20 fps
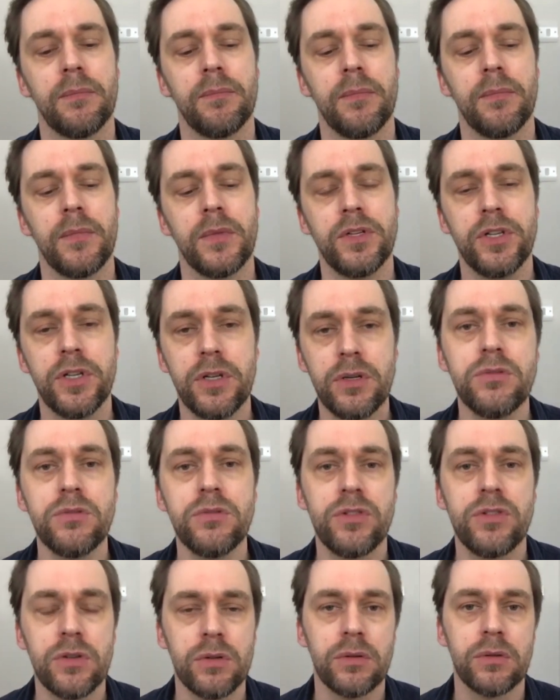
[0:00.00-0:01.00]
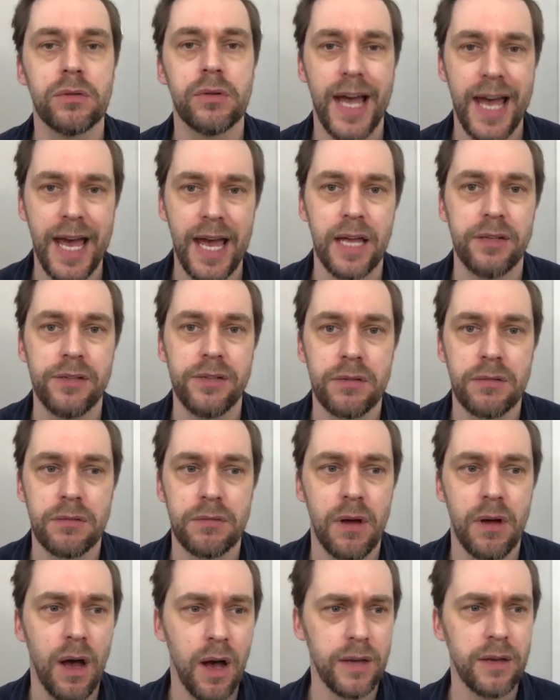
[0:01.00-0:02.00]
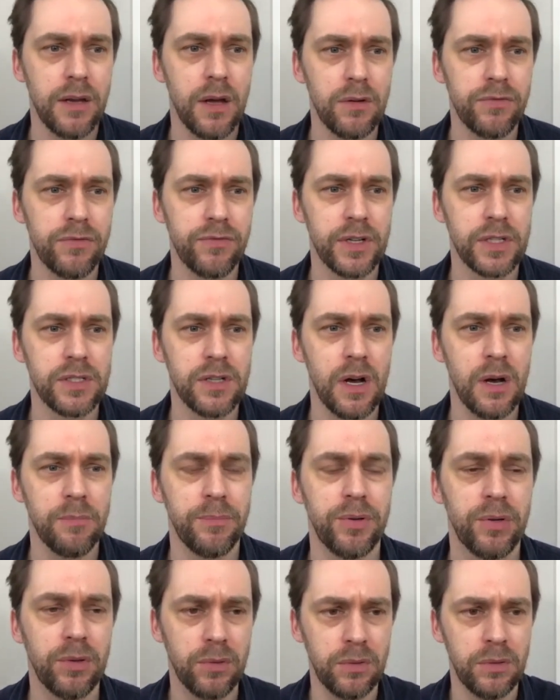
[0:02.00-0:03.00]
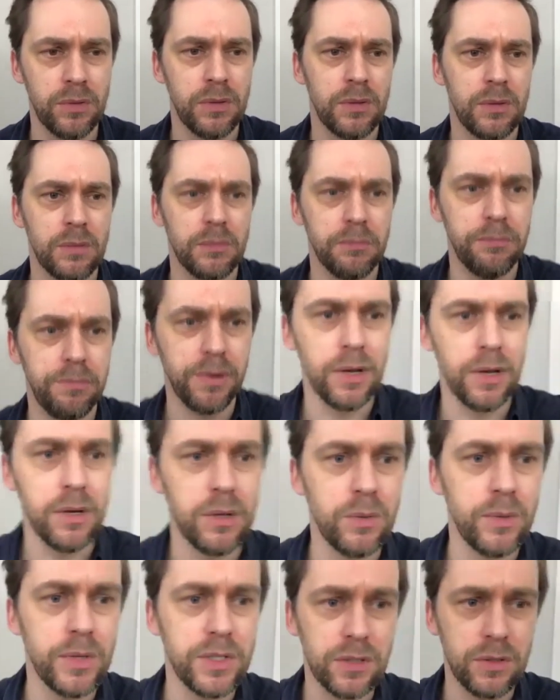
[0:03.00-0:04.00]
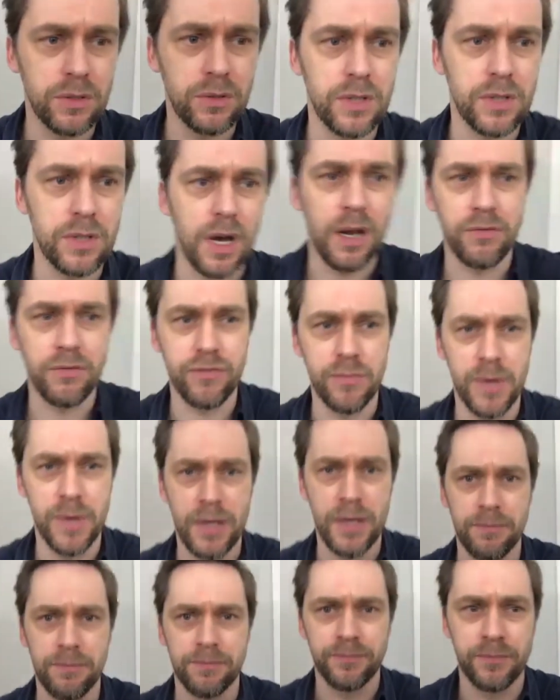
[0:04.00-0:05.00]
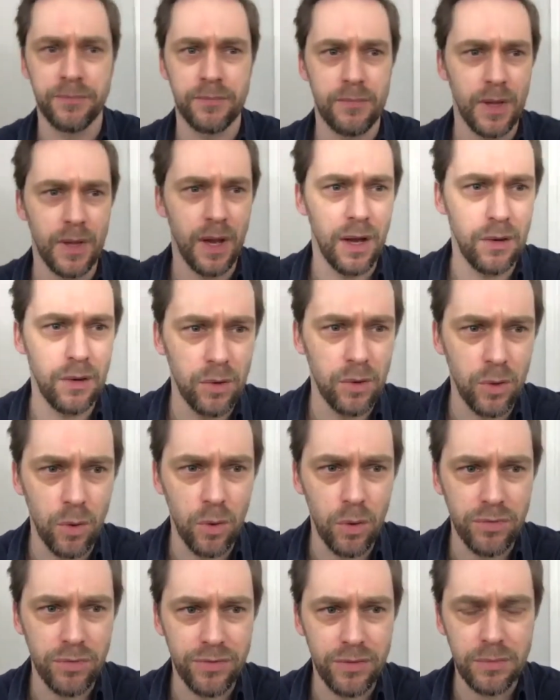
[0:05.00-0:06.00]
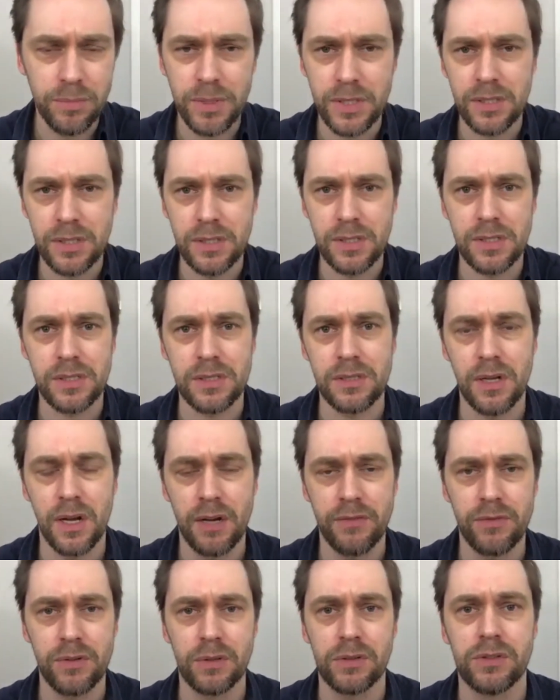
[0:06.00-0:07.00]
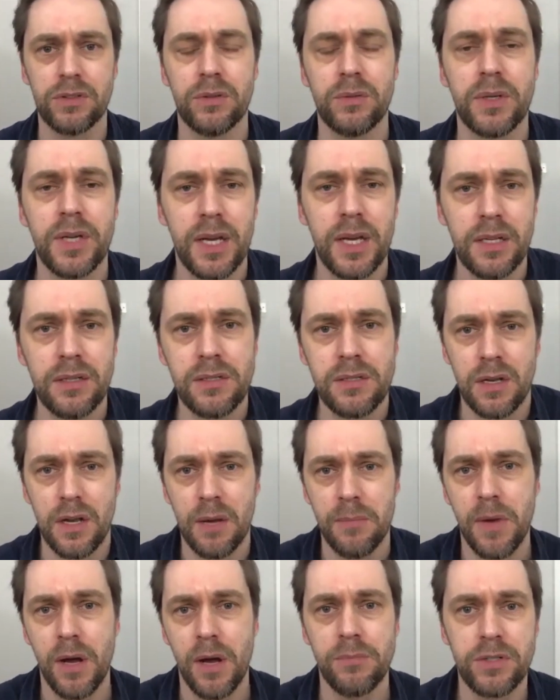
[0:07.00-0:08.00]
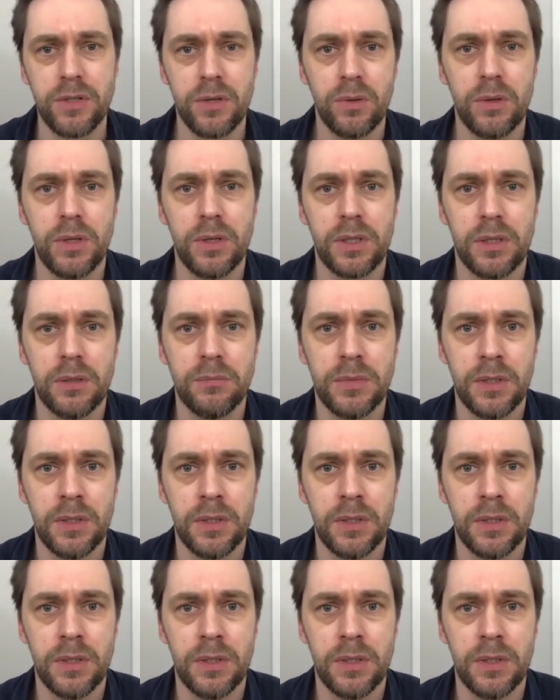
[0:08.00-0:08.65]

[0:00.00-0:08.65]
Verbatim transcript: Use your head. I know, for example, blue is a good color for me. I look awful because I've got 2 kids and I'm homeschooling them